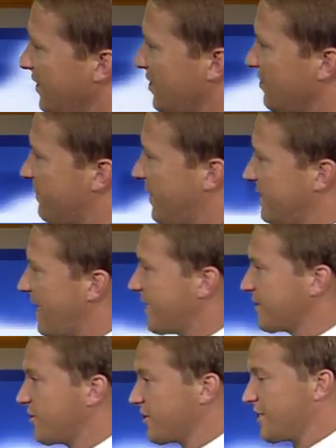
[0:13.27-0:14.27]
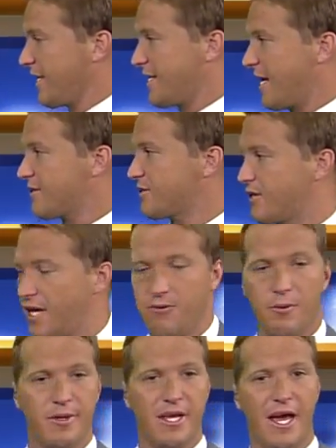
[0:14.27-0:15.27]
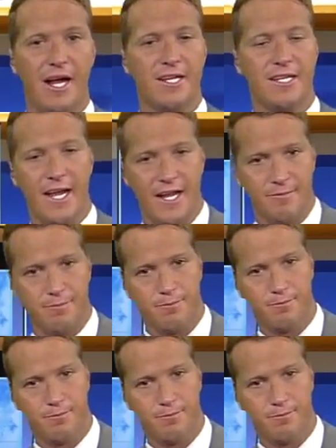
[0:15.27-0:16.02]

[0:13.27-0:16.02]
UV index, just like yesterday, will be at an 8.